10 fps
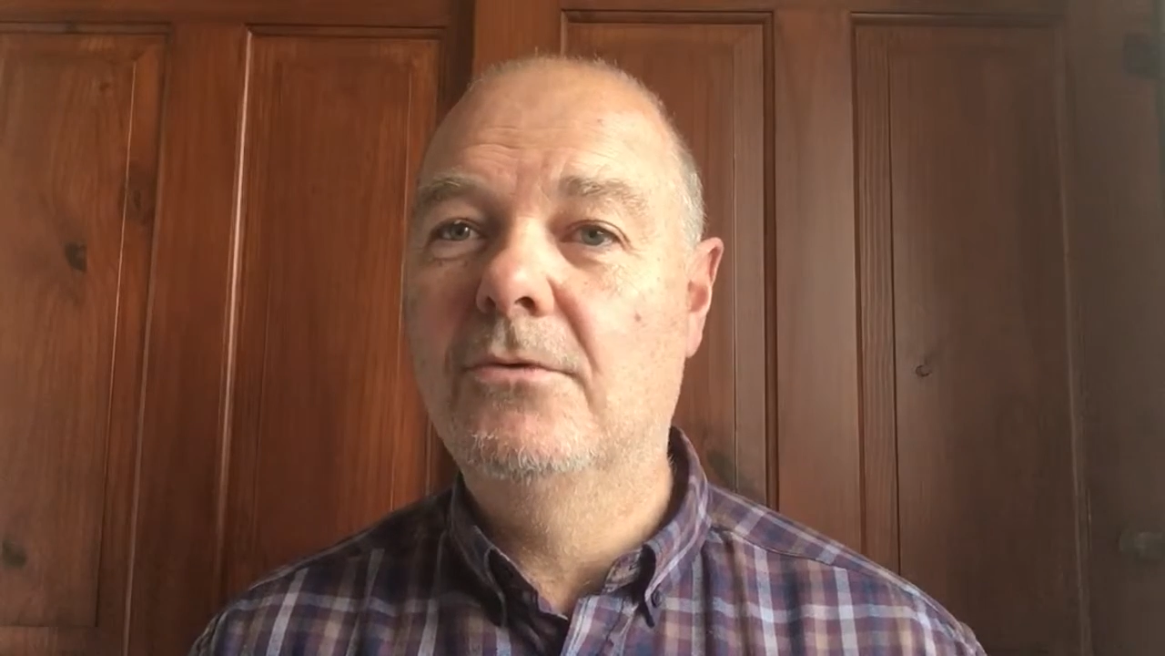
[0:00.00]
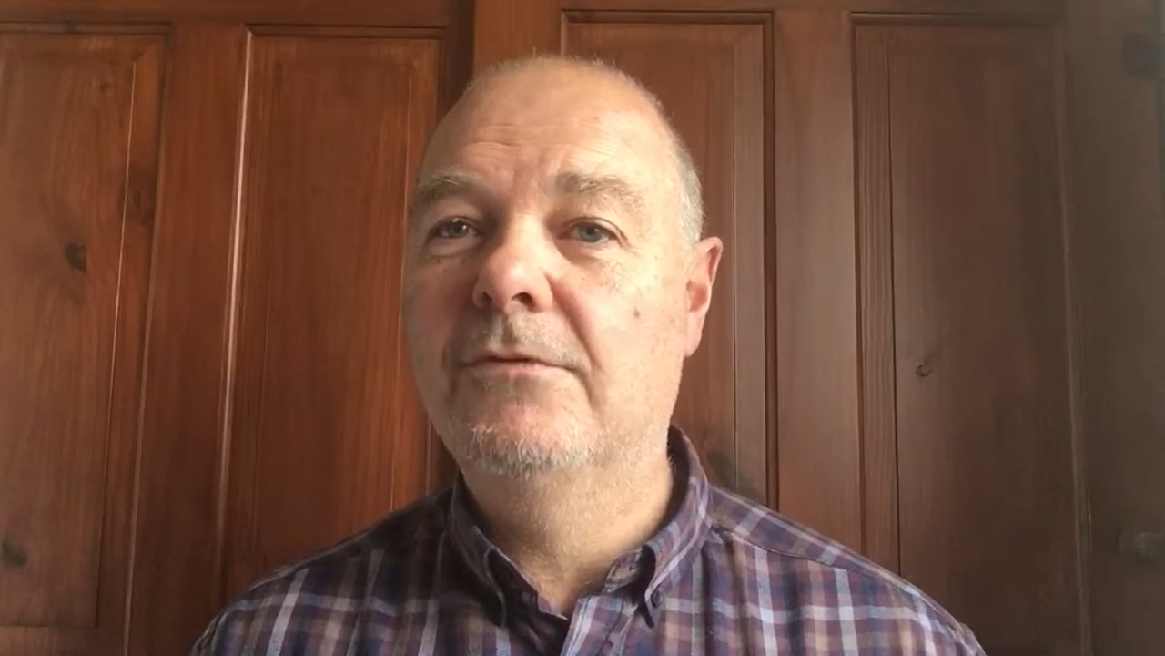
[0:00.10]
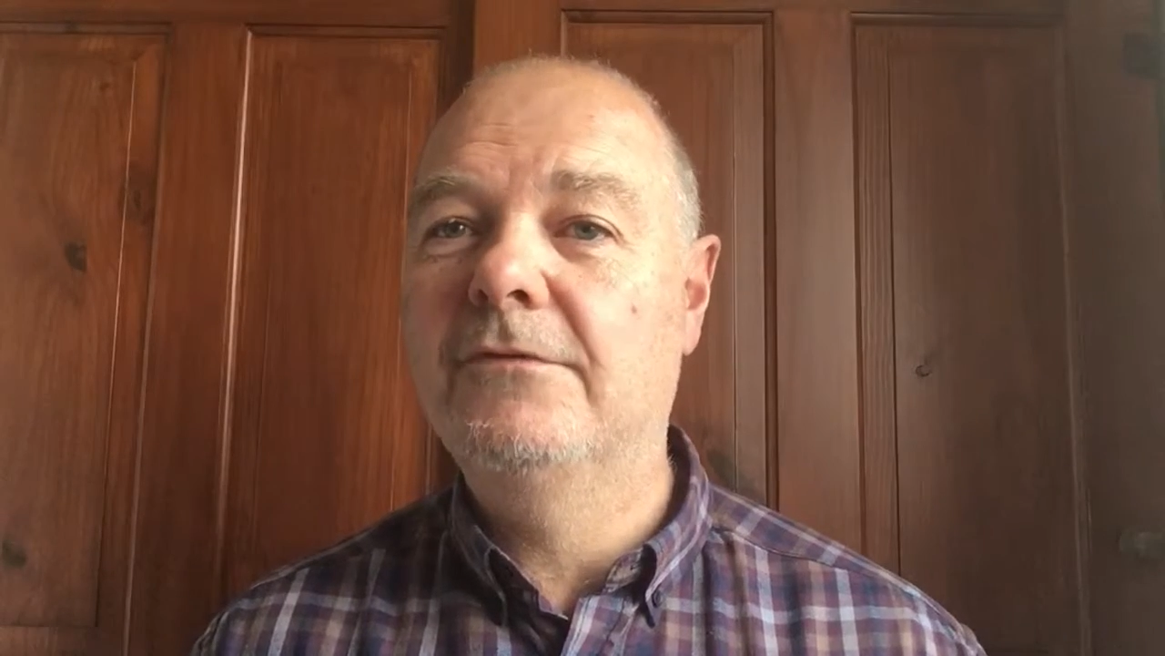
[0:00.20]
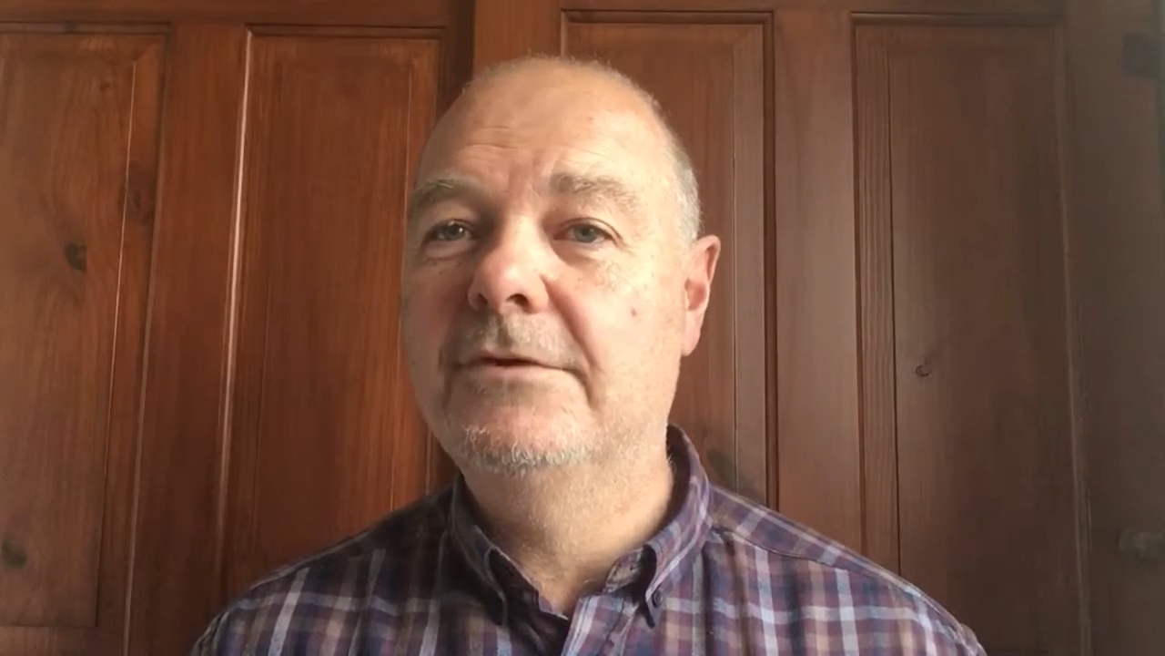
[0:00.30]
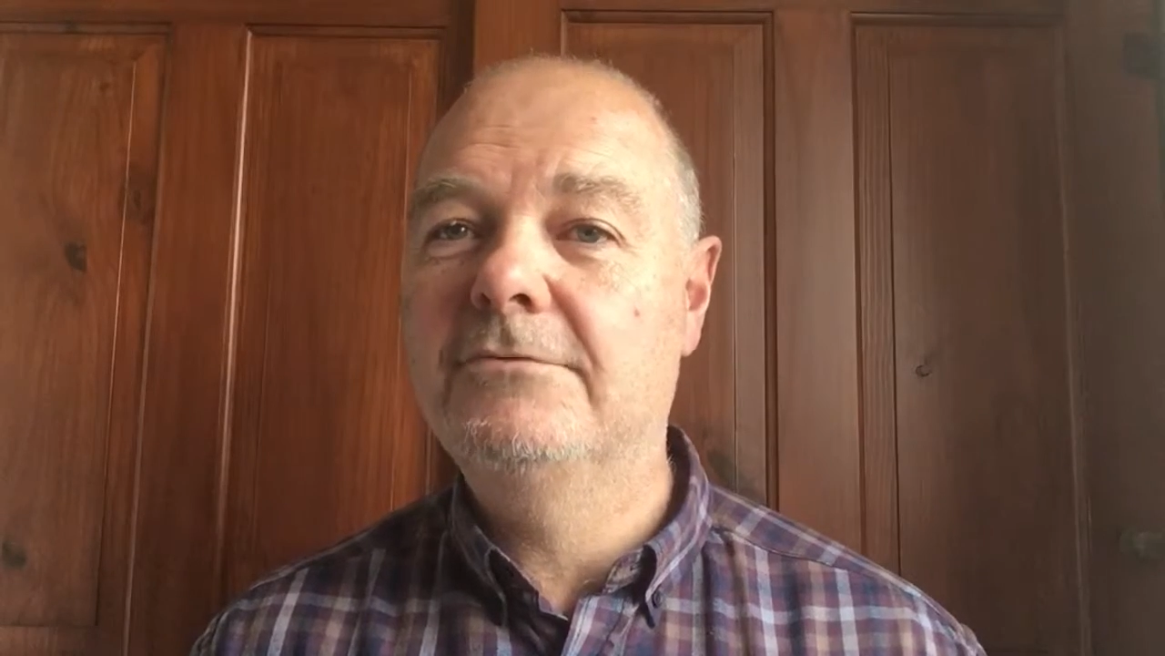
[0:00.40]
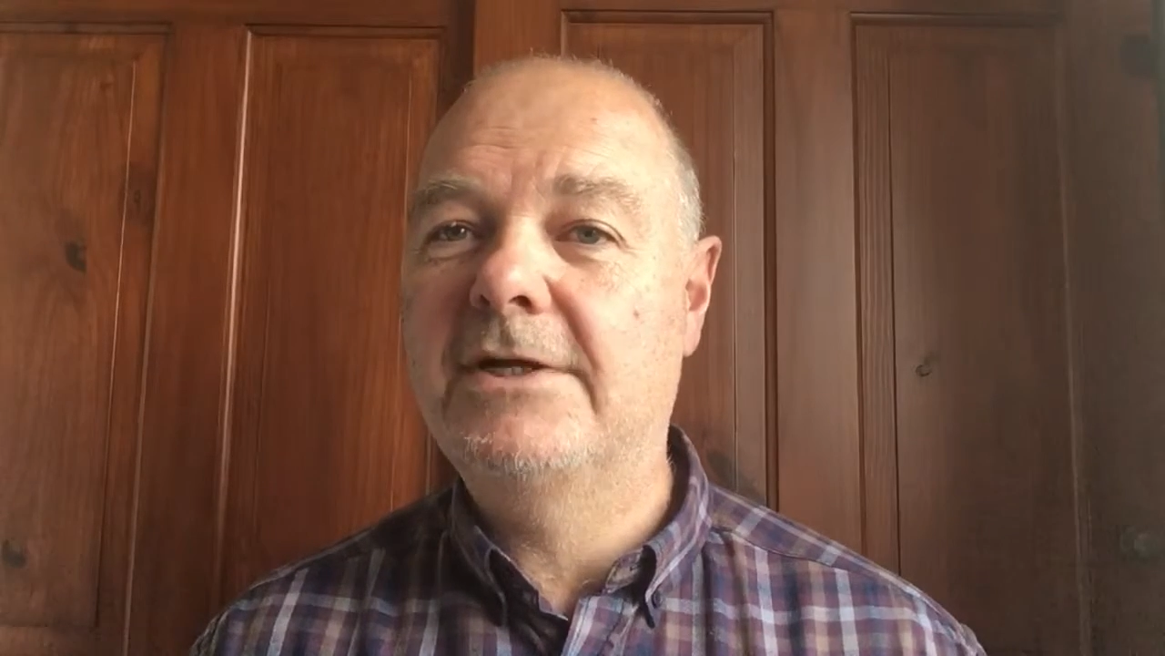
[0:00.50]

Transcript: orphaned